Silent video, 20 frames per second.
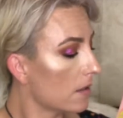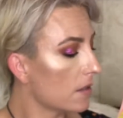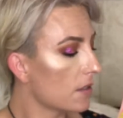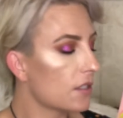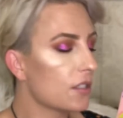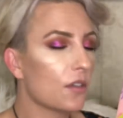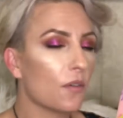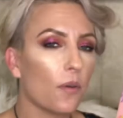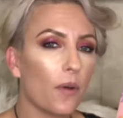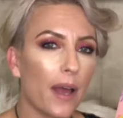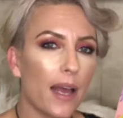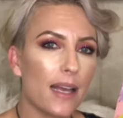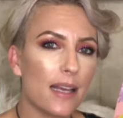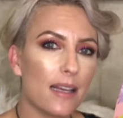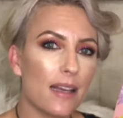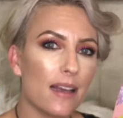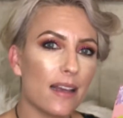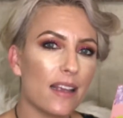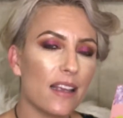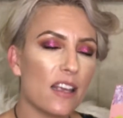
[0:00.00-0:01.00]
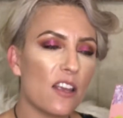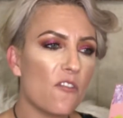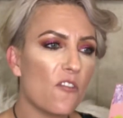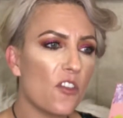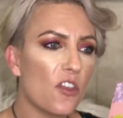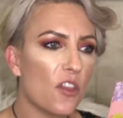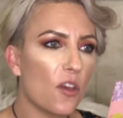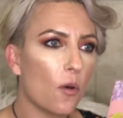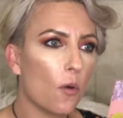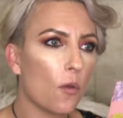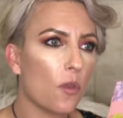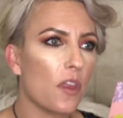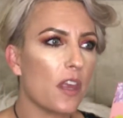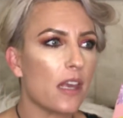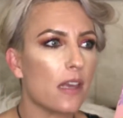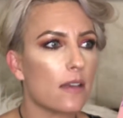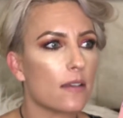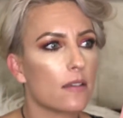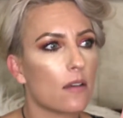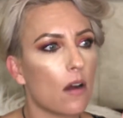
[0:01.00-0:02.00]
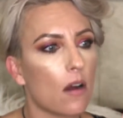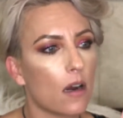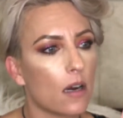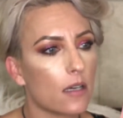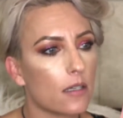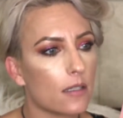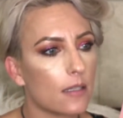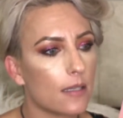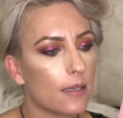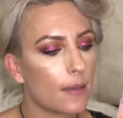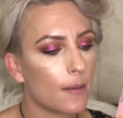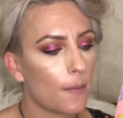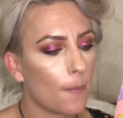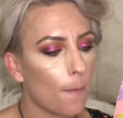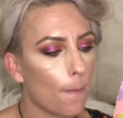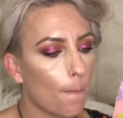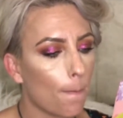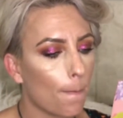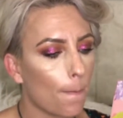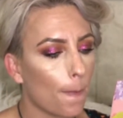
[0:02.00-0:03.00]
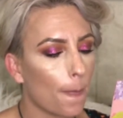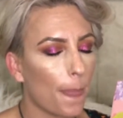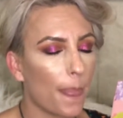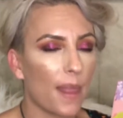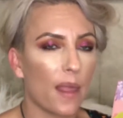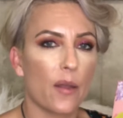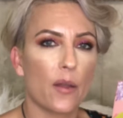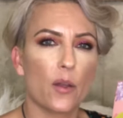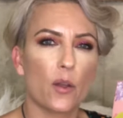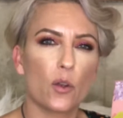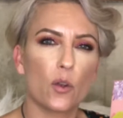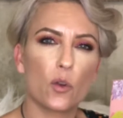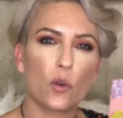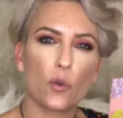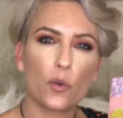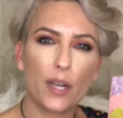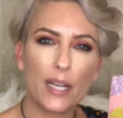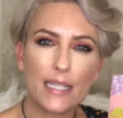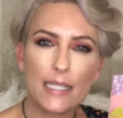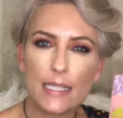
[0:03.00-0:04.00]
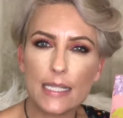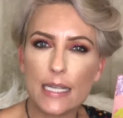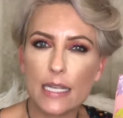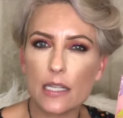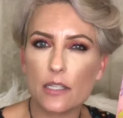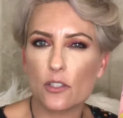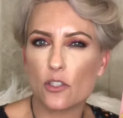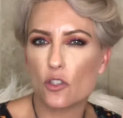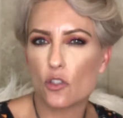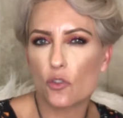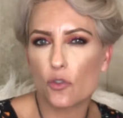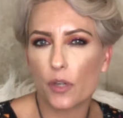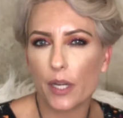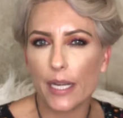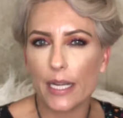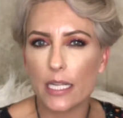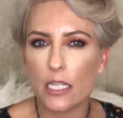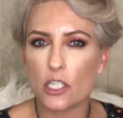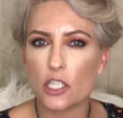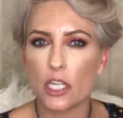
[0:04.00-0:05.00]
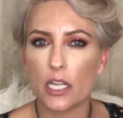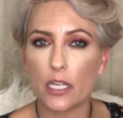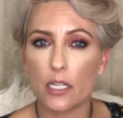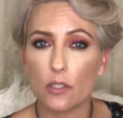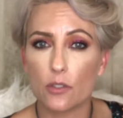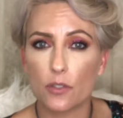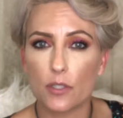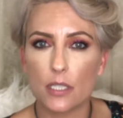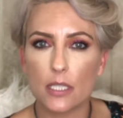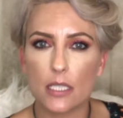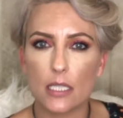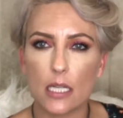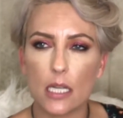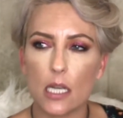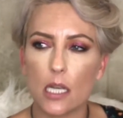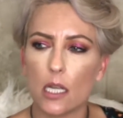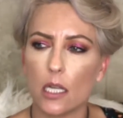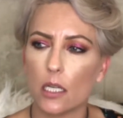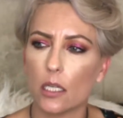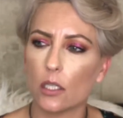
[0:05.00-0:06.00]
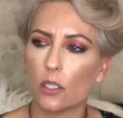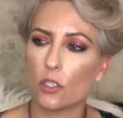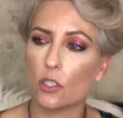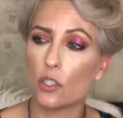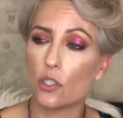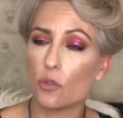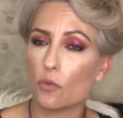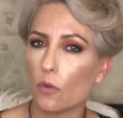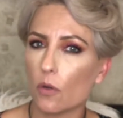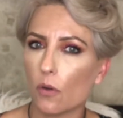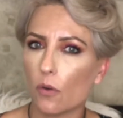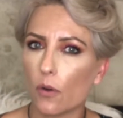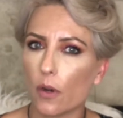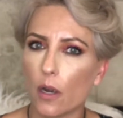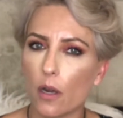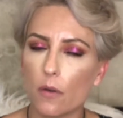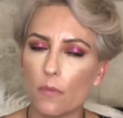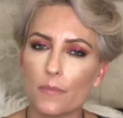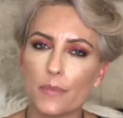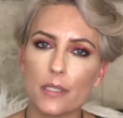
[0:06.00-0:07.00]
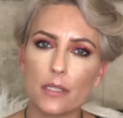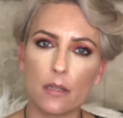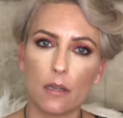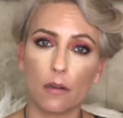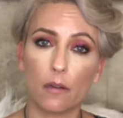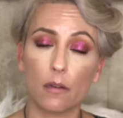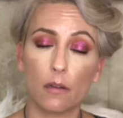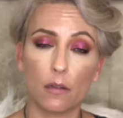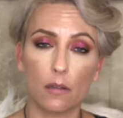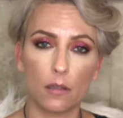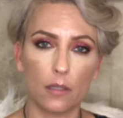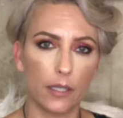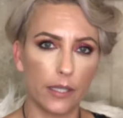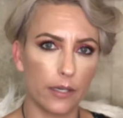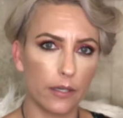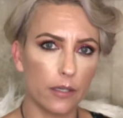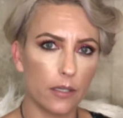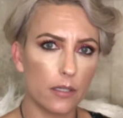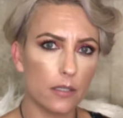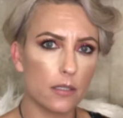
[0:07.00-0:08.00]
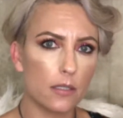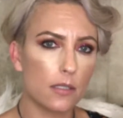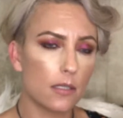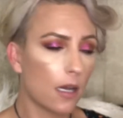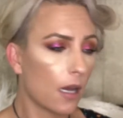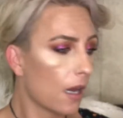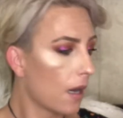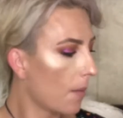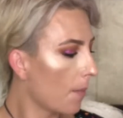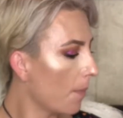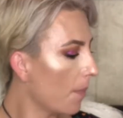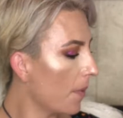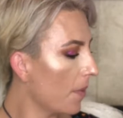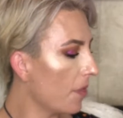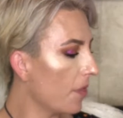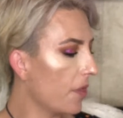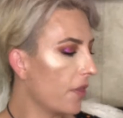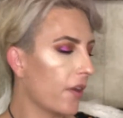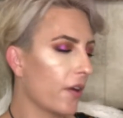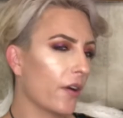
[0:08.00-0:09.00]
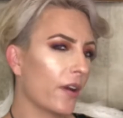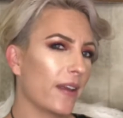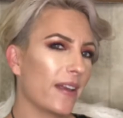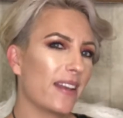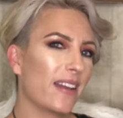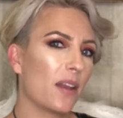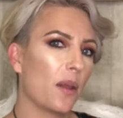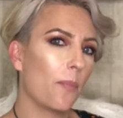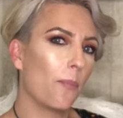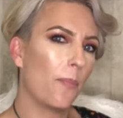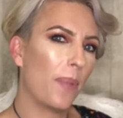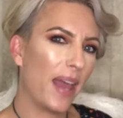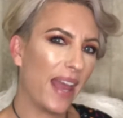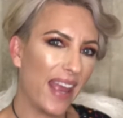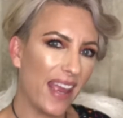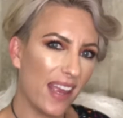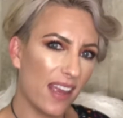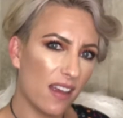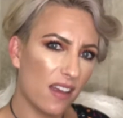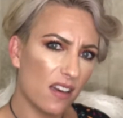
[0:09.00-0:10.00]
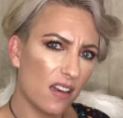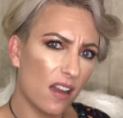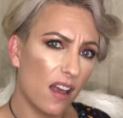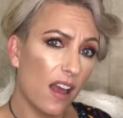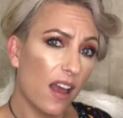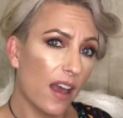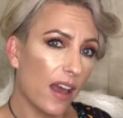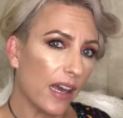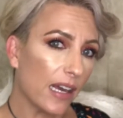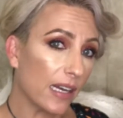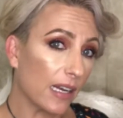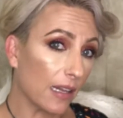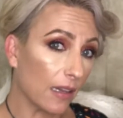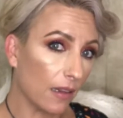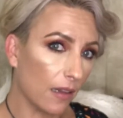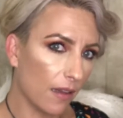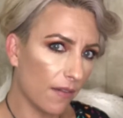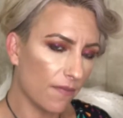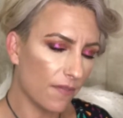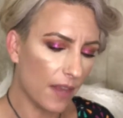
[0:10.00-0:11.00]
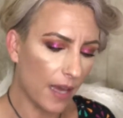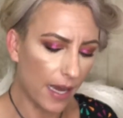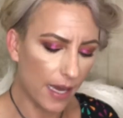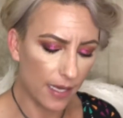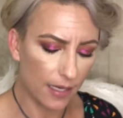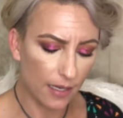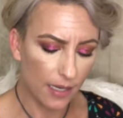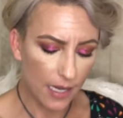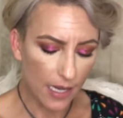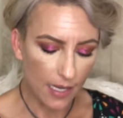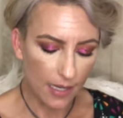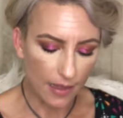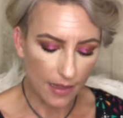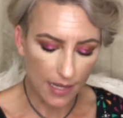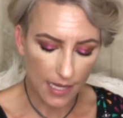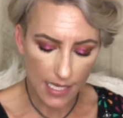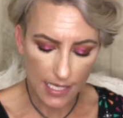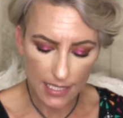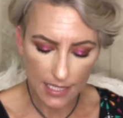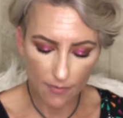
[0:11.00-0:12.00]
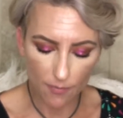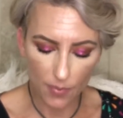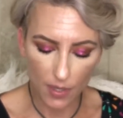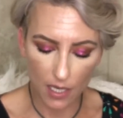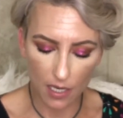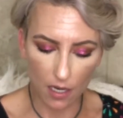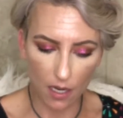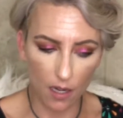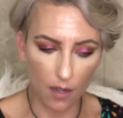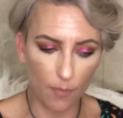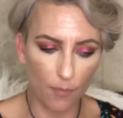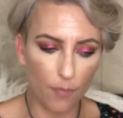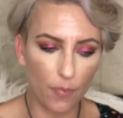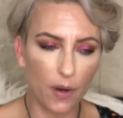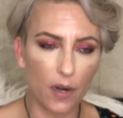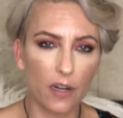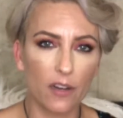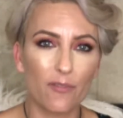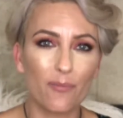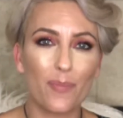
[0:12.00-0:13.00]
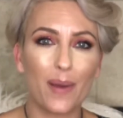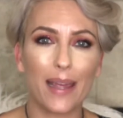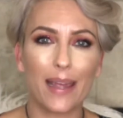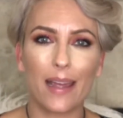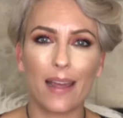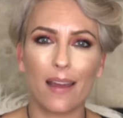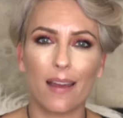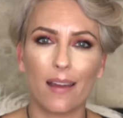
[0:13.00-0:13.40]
So even though these aren't crazy, strange, interesting duochromes, they're glitters, but they're in a pan, and I love that. These have become part of my